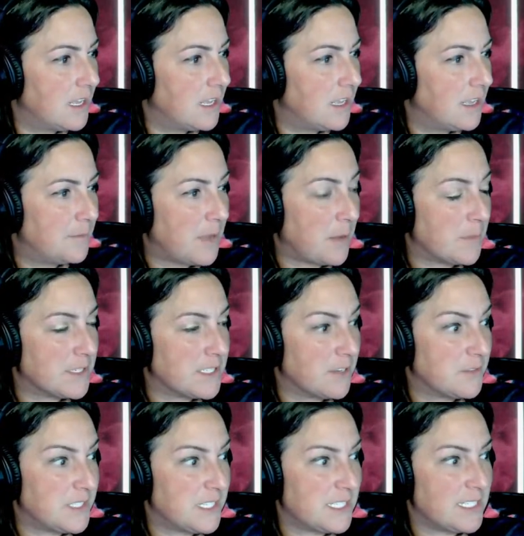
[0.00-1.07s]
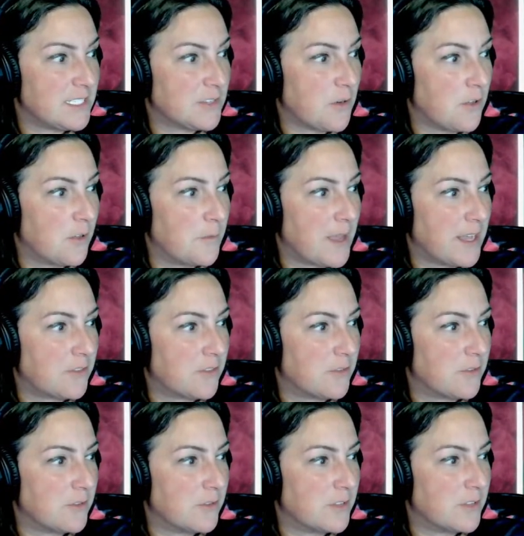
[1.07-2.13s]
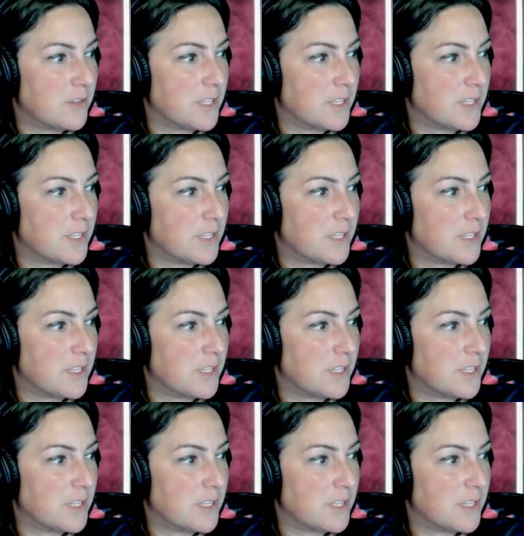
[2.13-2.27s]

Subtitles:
I'm making myself dizzy scrolling back through this.